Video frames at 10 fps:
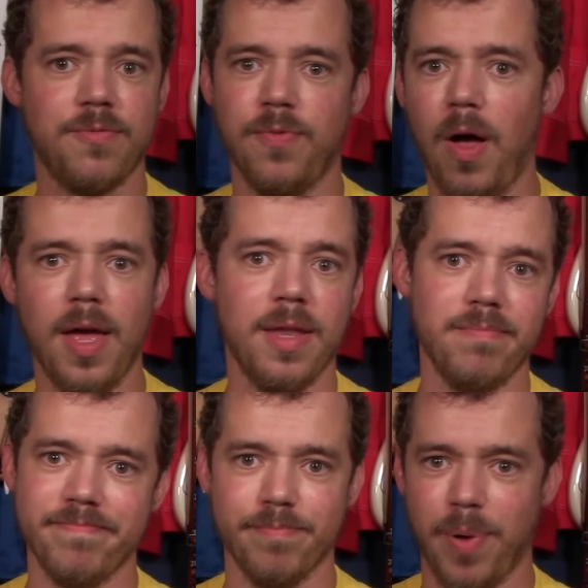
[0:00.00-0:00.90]

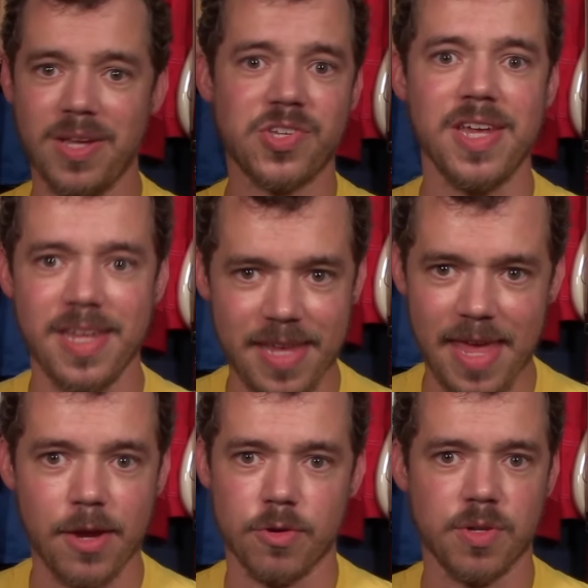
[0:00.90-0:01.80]
fun busking
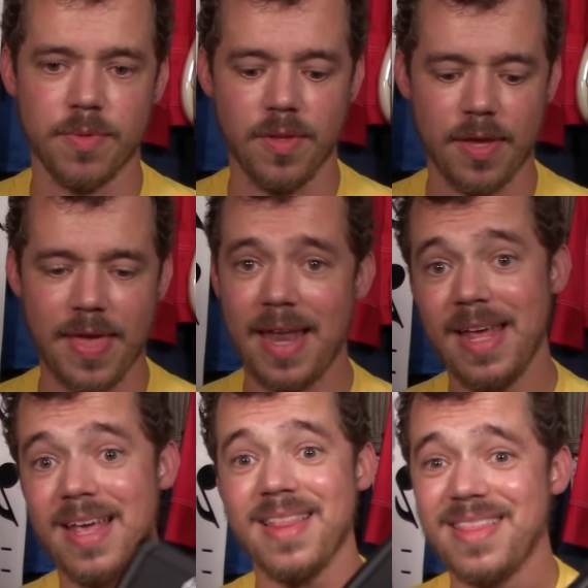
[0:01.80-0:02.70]
gig or something like that,